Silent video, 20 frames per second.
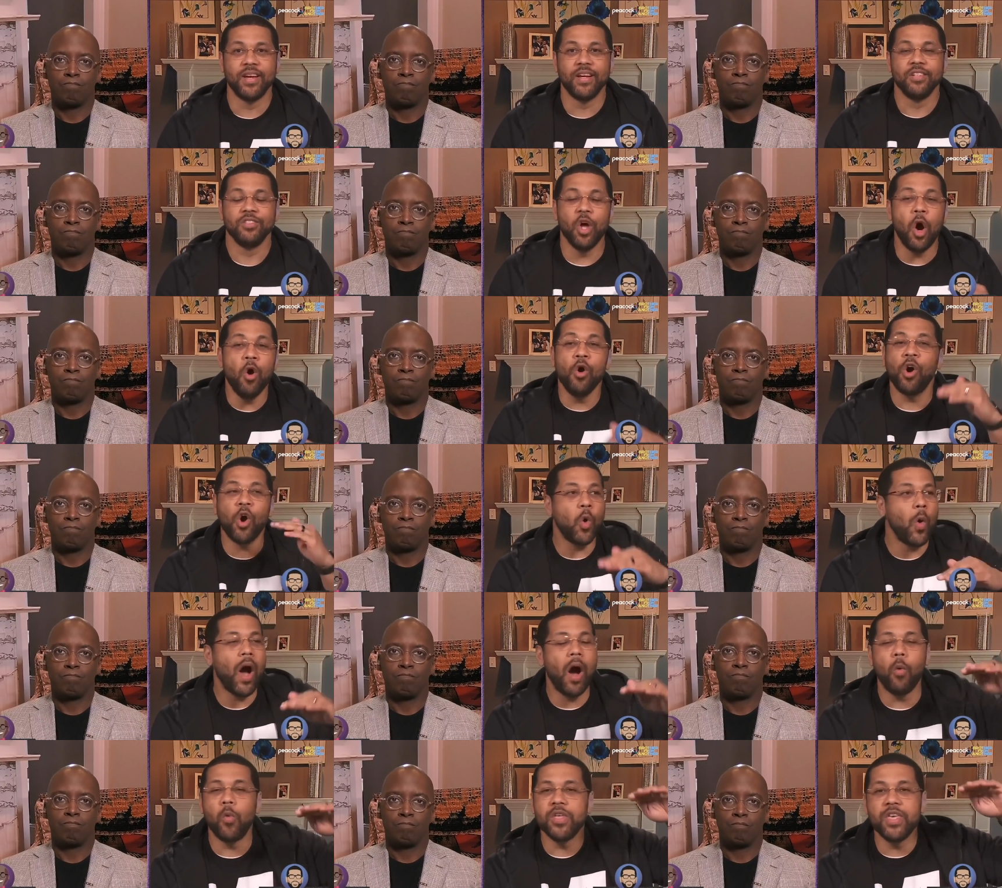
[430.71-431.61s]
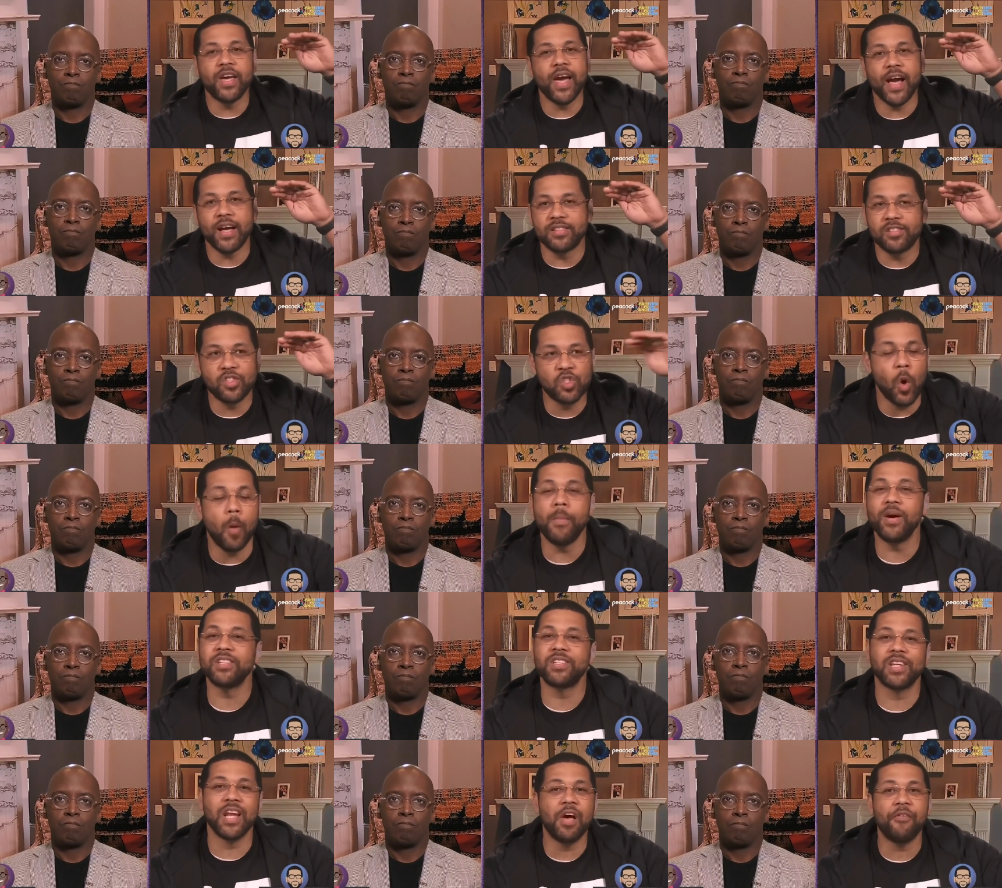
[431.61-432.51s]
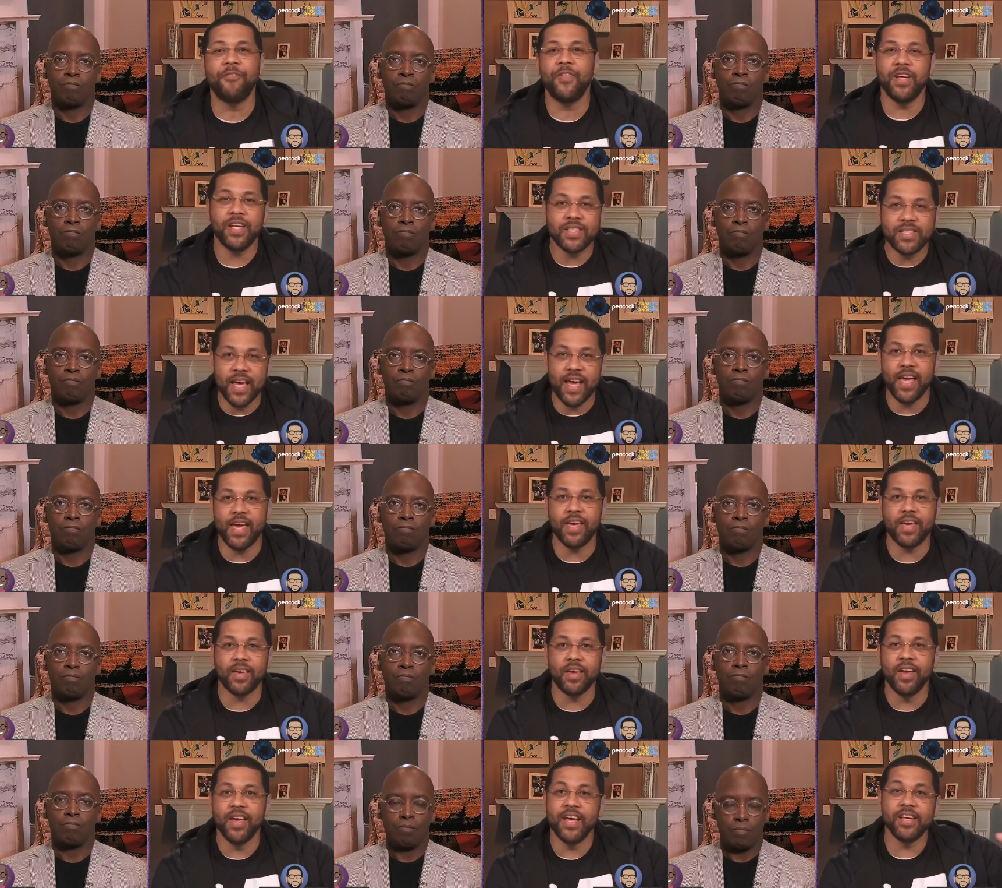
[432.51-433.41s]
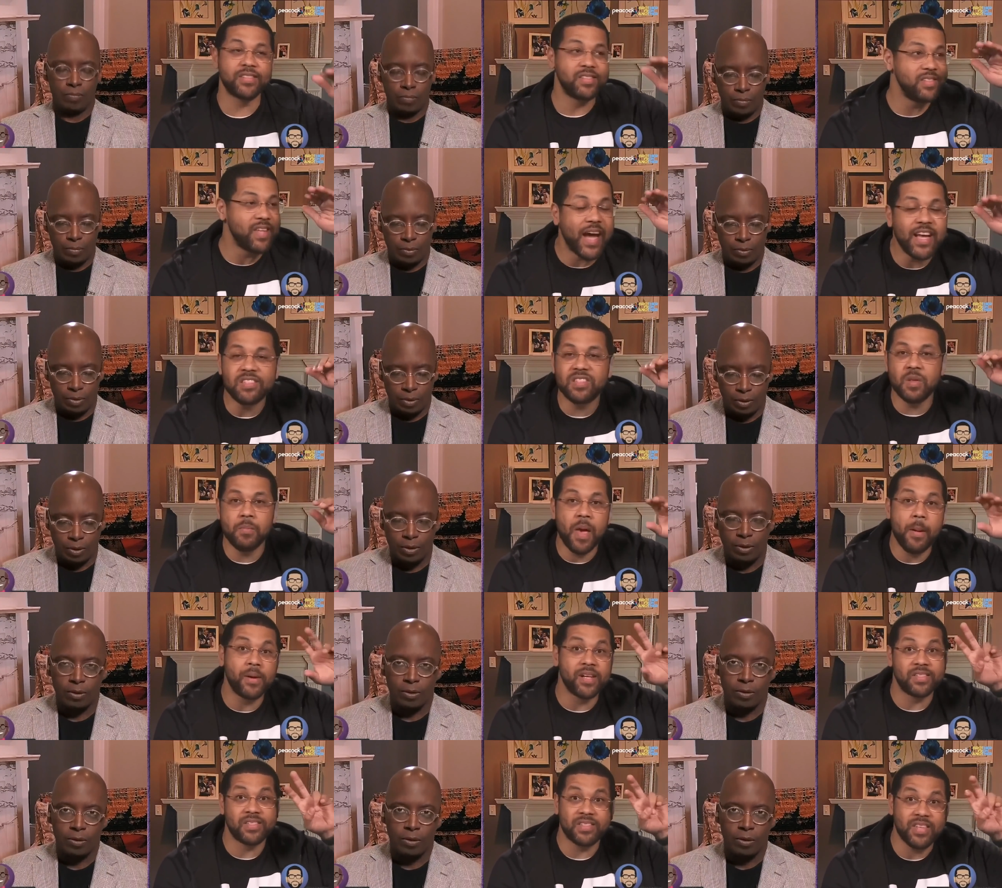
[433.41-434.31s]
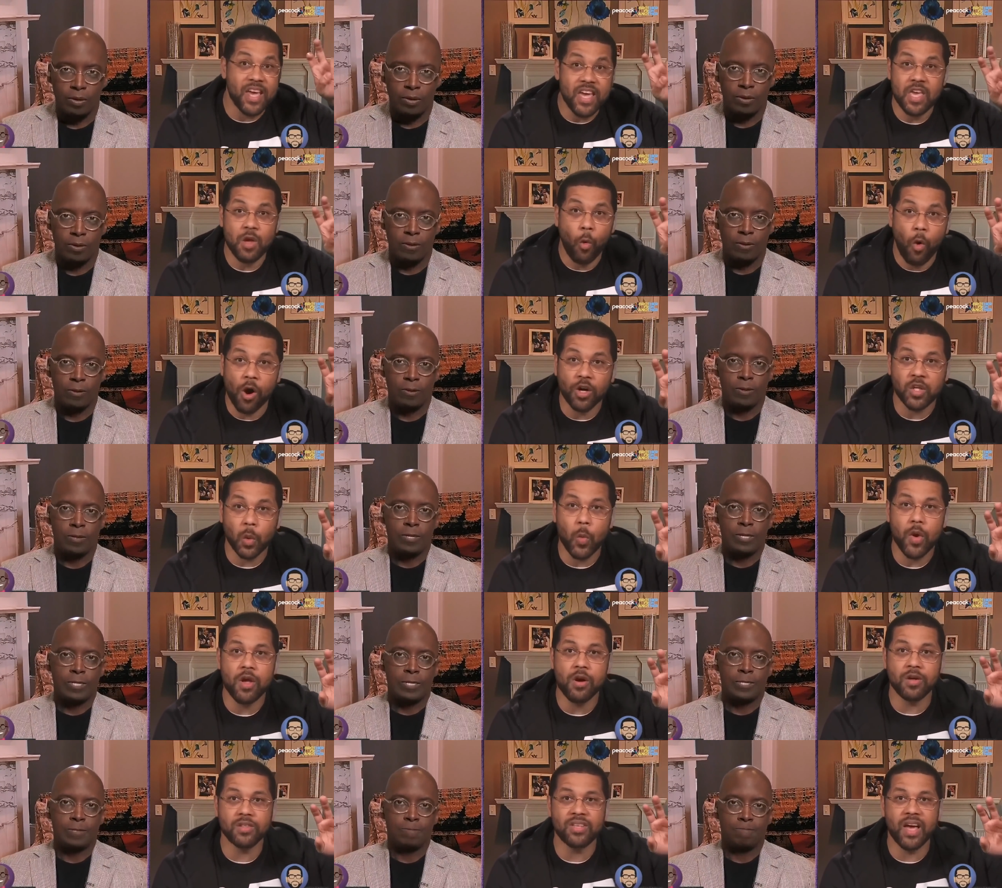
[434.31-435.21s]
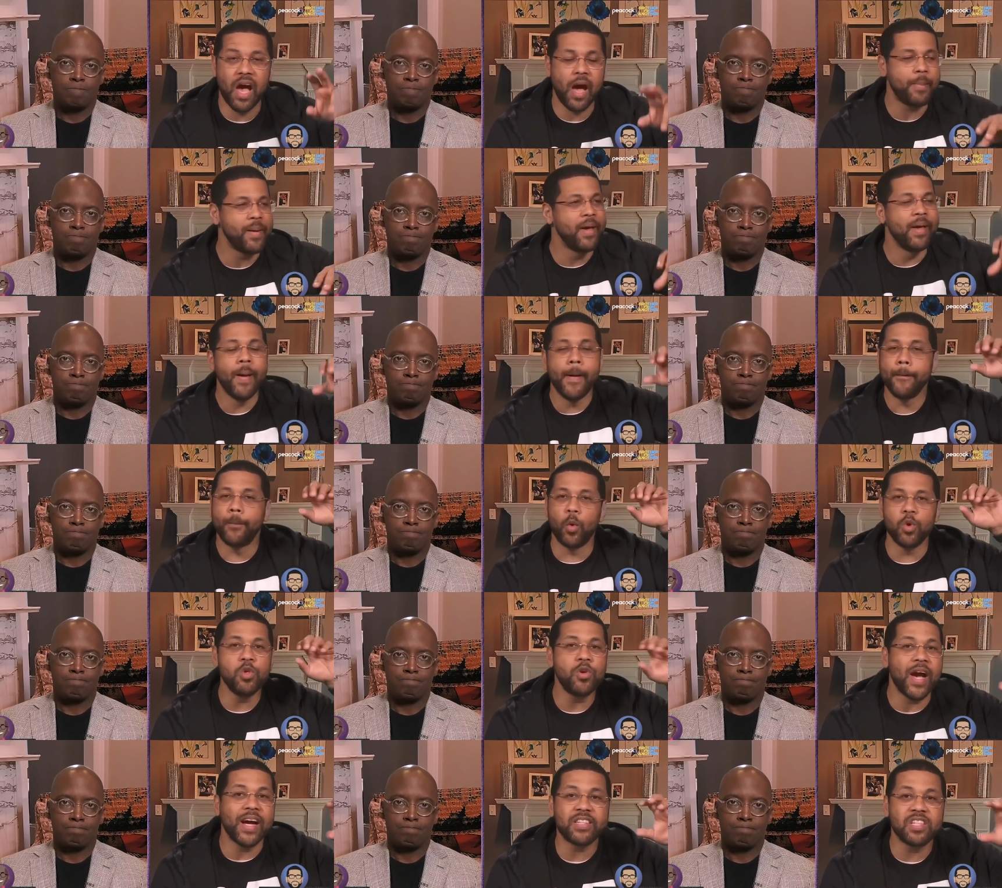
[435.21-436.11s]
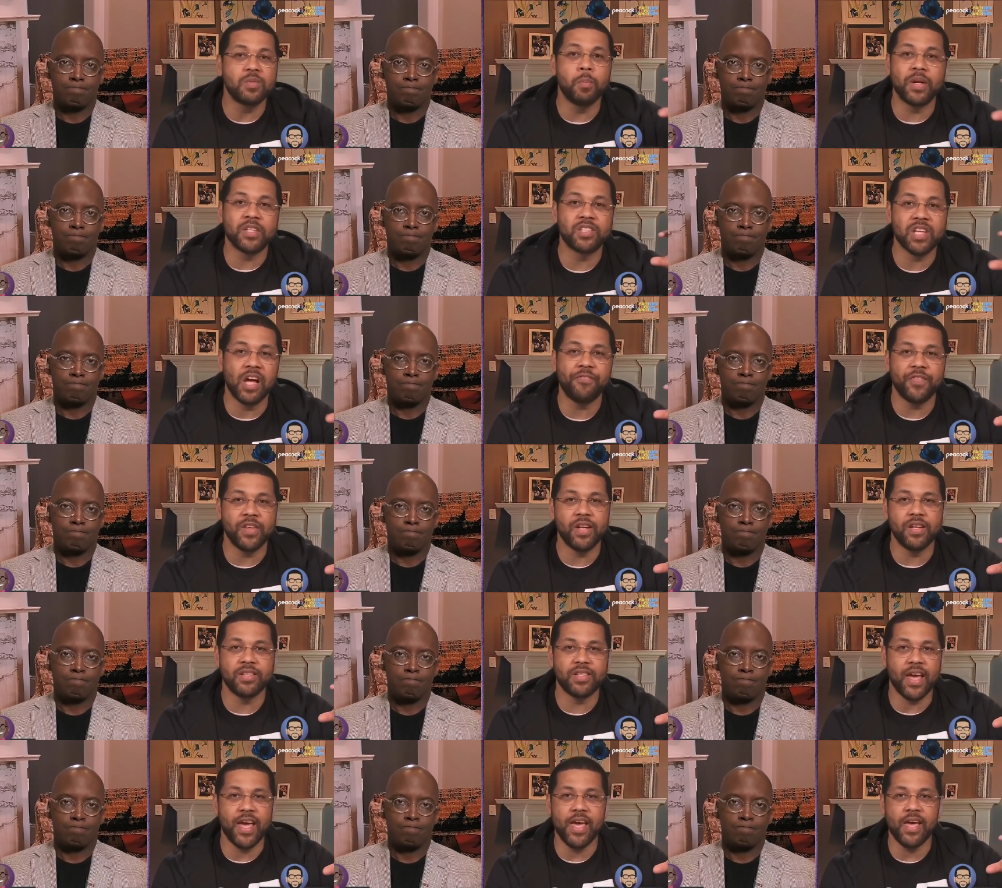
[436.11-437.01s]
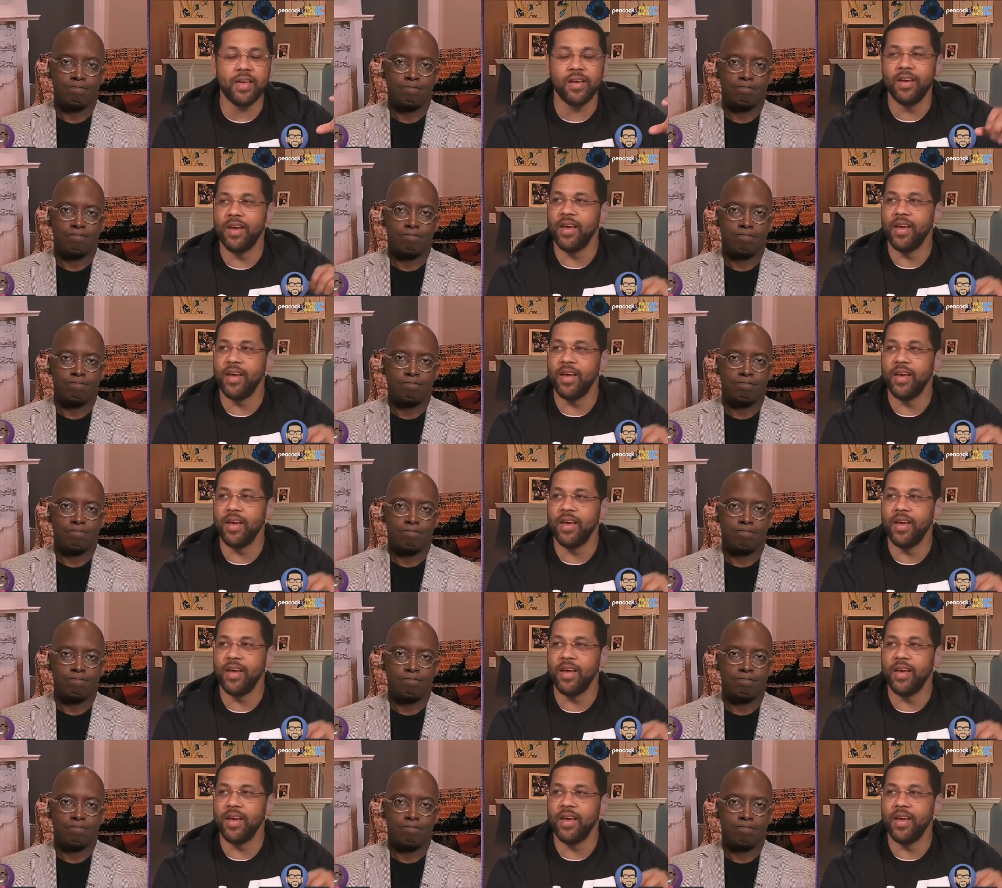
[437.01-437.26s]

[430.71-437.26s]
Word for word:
Speaker 1: Don't go out when you got so much left in the tank. It's nice to be able to say you walked away on top, but when you got this much left in the tank,